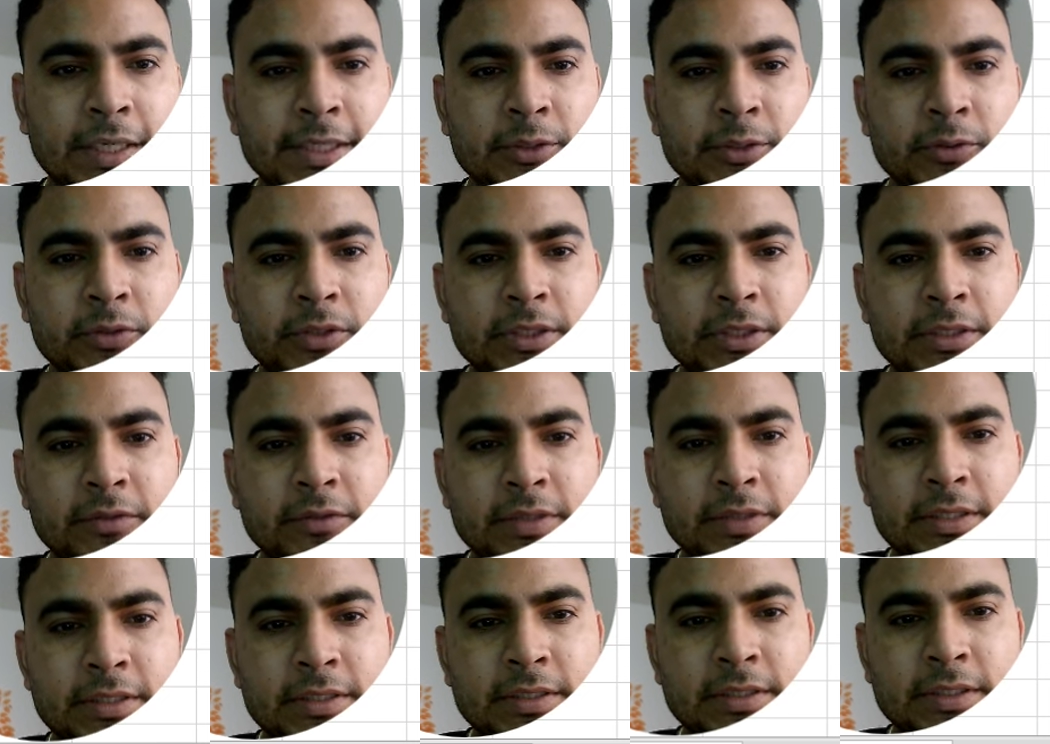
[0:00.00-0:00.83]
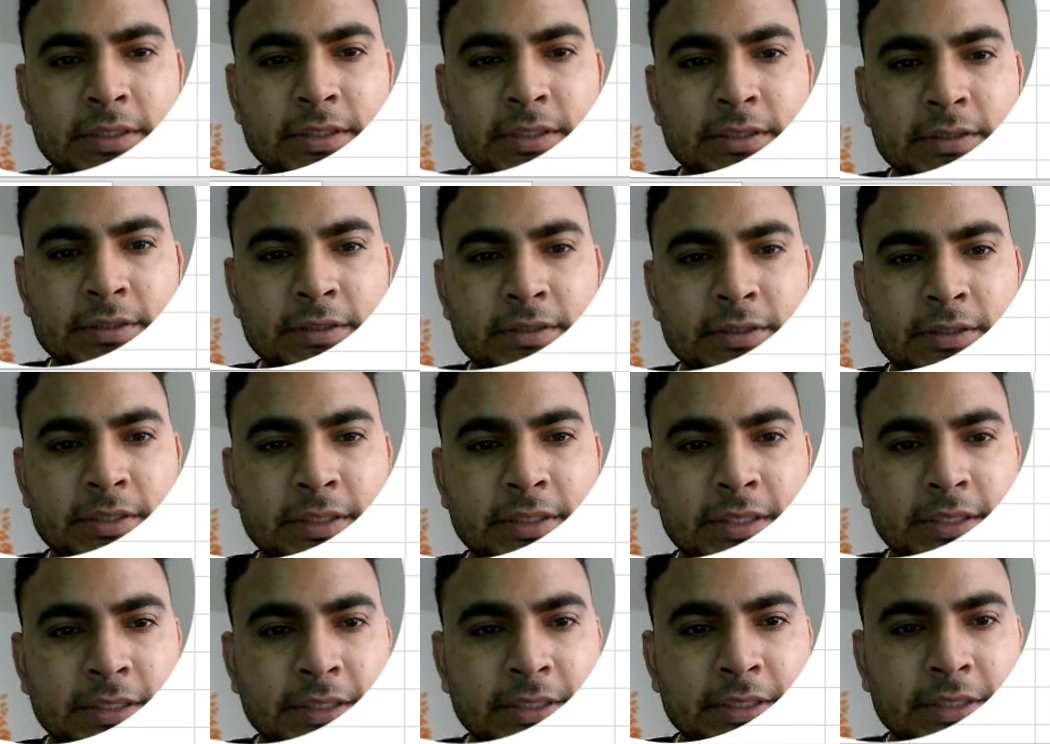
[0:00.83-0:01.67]
Monday, Tuesday, Wednesday,
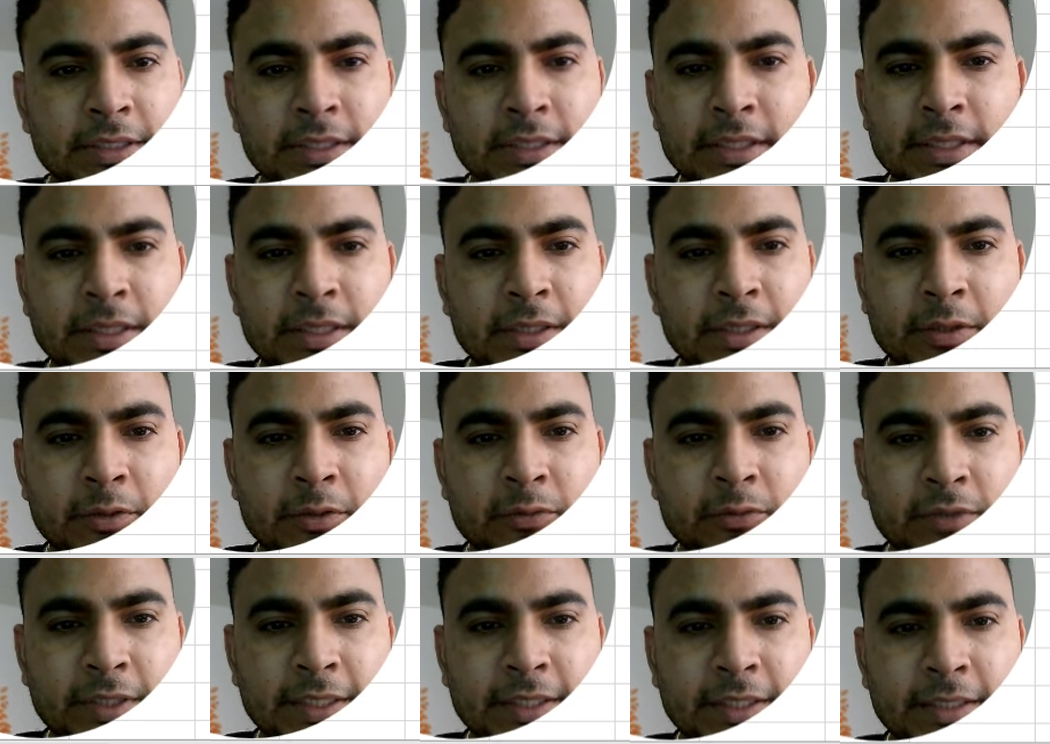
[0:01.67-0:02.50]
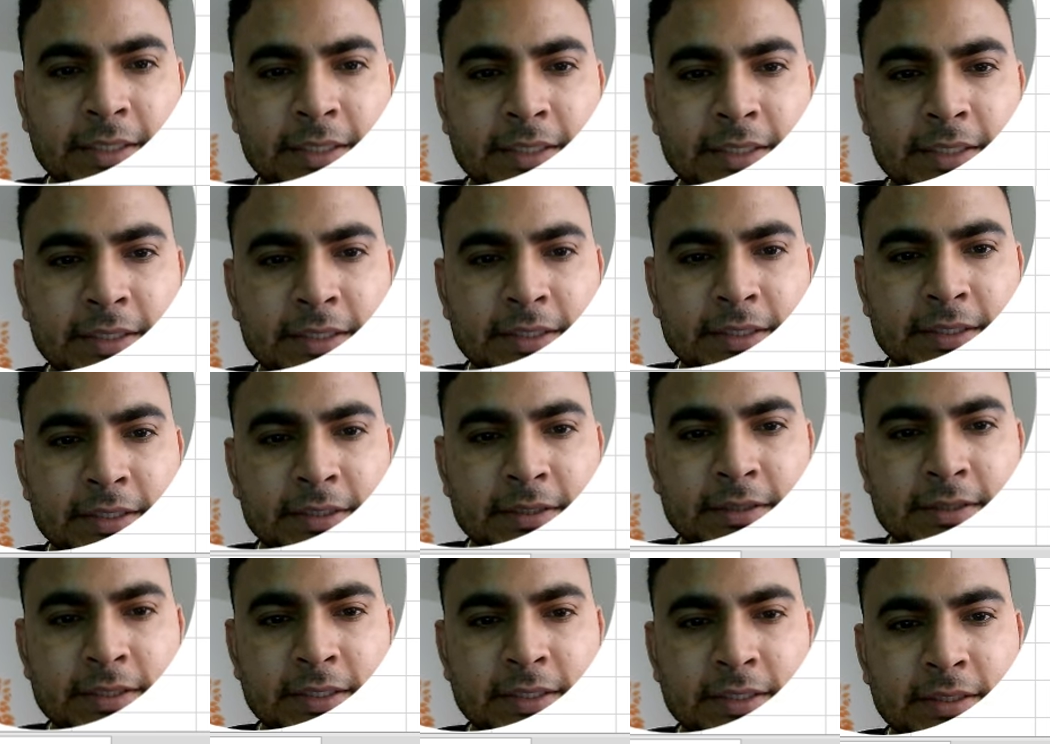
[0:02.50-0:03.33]
Thursday, Friday,
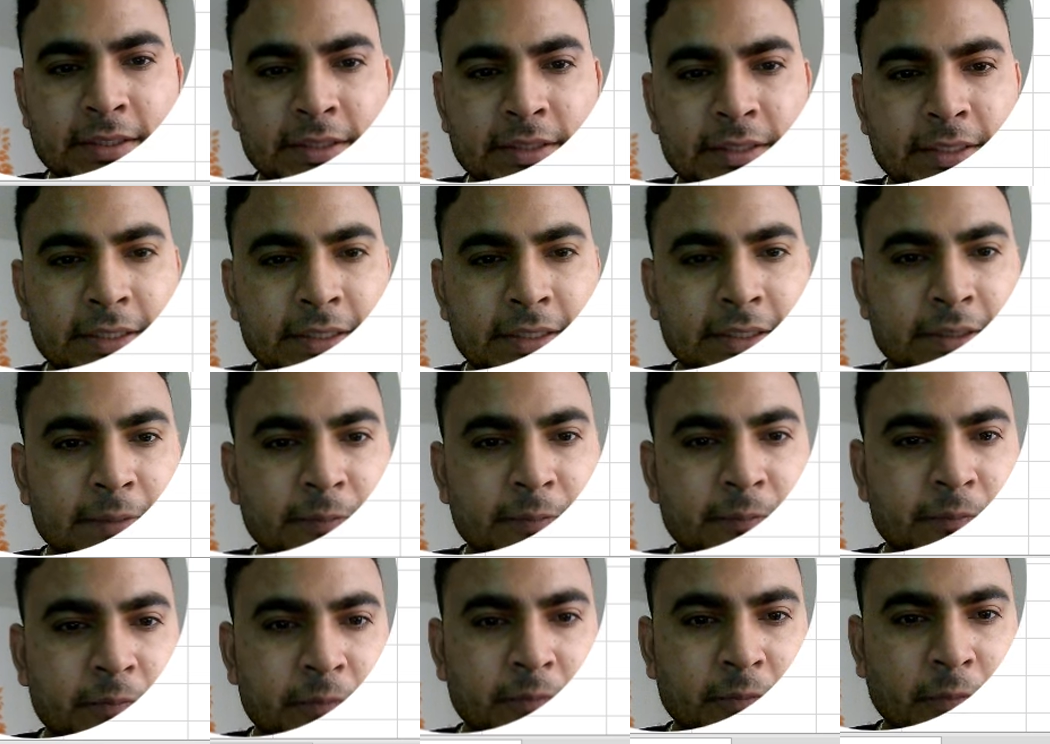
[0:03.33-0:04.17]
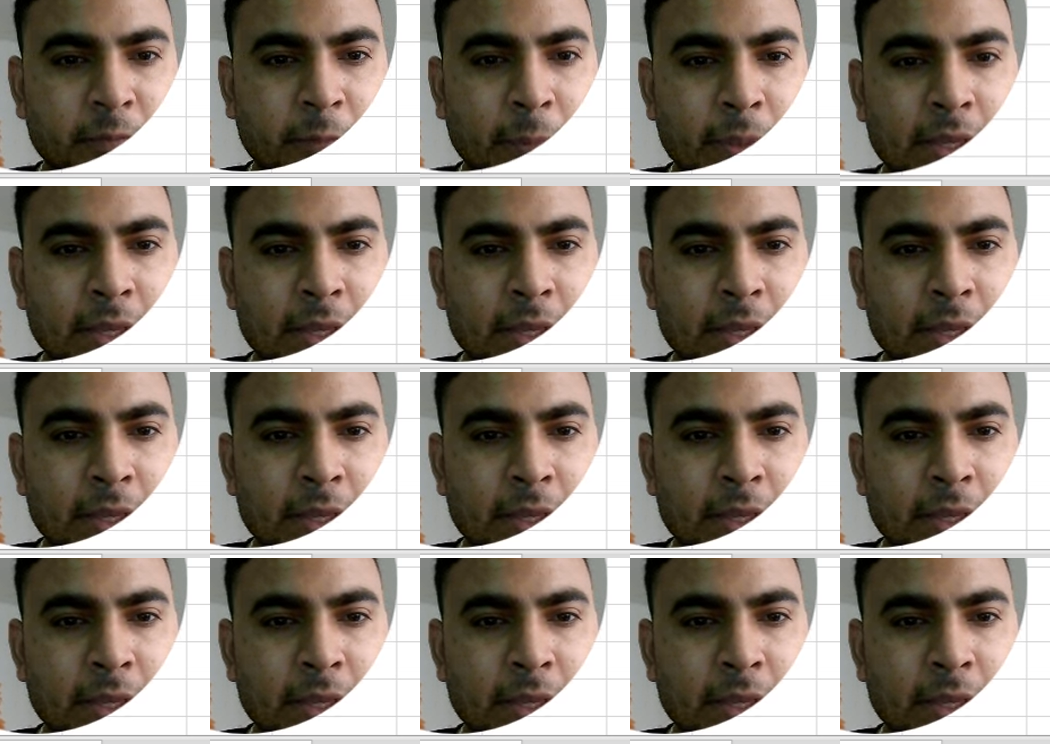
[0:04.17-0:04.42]
Saturday,